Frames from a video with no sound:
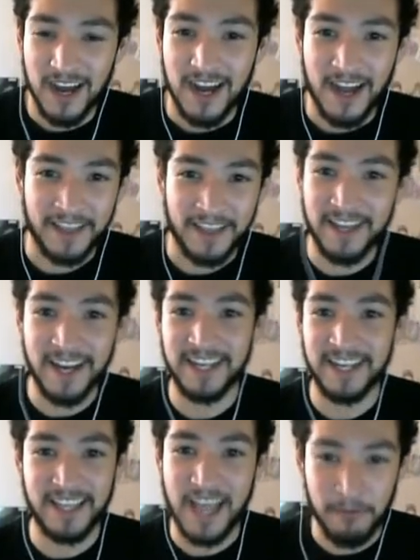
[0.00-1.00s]
I think I
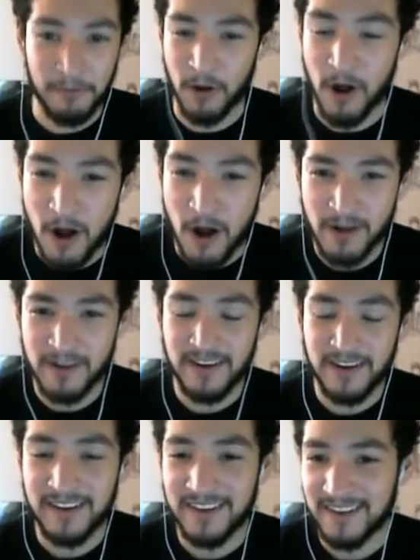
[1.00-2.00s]
did that
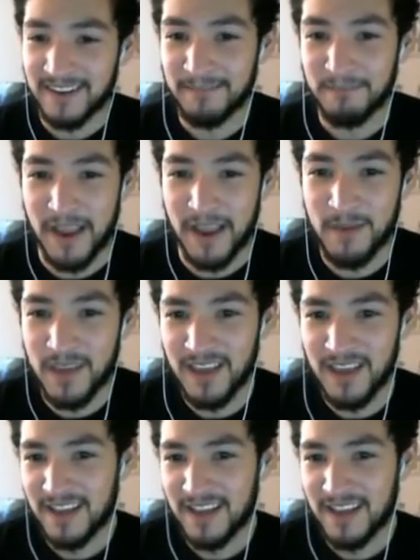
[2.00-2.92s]
wrong? Maybe?